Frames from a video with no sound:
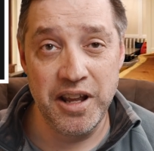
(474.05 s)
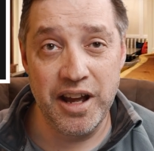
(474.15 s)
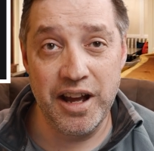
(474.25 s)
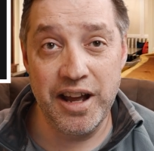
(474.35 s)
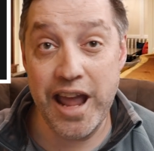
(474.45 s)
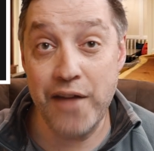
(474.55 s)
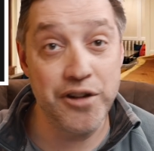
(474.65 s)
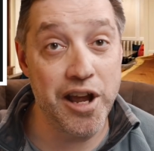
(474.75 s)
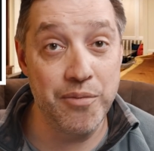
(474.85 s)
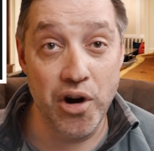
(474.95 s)

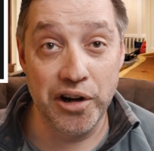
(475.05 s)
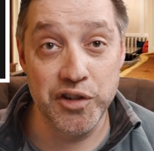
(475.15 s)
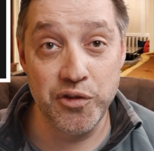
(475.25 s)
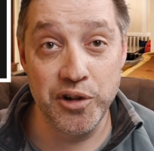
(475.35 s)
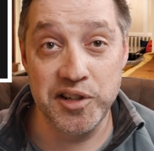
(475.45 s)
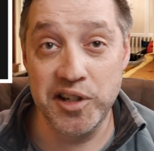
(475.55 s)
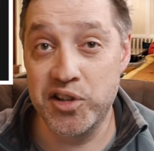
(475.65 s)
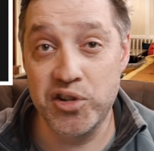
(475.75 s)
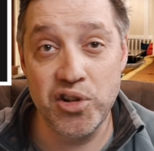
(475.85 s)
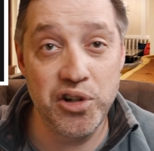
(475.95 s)
Halftime markets, for
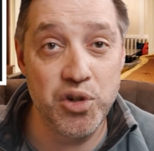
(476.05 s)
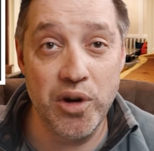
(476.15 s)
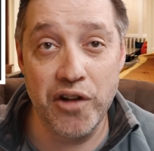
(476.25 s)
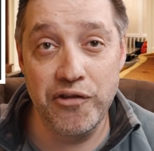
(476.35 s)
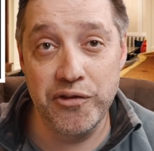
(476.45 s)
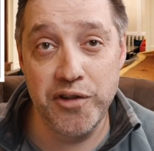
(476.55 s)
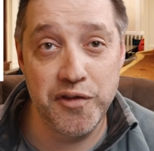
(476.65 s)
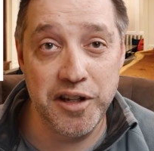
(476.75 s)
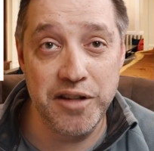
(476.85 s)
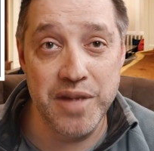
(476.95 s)
instance, there's only 12 to
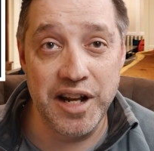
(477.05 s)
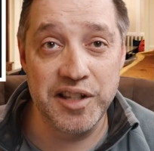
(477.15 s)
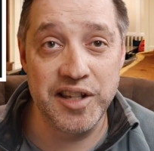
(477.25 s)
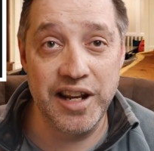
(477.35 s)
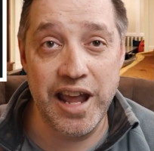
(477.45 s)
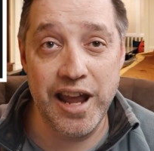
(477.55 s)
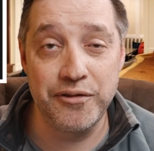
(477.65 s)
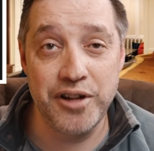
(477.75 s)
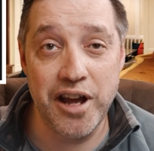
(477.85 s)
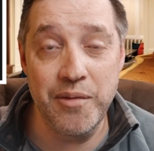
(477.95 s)
15 minutes in a
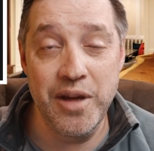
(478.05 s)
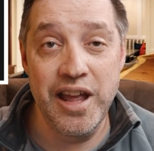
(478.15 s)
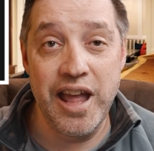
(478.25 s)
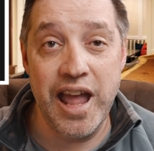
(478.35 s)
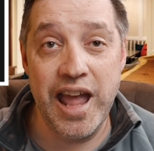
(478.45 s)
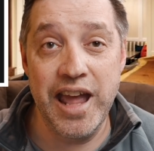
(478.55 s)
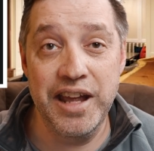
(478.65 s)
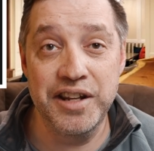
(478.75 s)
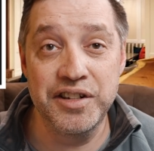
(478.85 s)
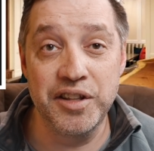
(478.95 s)
halftime,
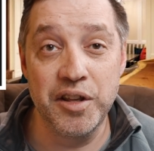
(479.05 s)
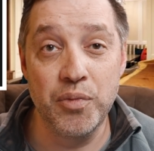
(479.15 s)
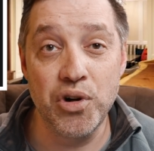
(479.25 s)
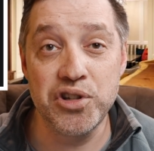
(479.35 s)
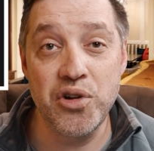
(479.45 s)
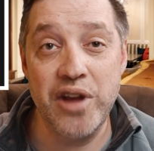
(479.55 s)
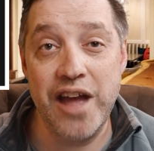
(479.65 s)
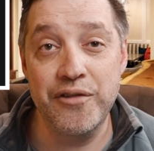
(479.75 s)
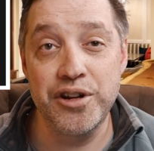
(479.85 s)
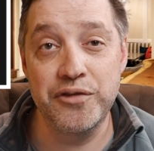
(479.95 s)
and the books don't
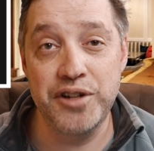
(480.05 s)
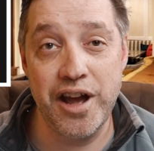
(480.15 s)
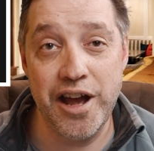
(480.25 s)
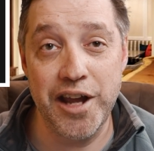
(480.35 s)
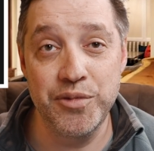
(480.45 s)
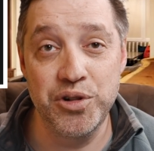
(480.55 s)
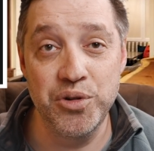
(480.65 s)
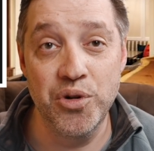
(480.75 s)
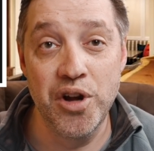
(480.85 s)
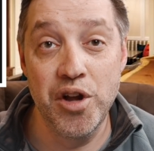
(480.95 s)
have enough time
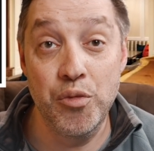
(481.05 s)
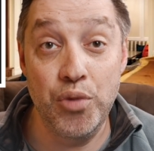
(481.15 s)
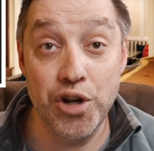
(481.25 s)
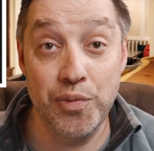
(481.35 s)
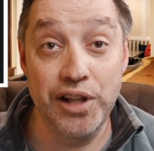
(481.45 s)
to put up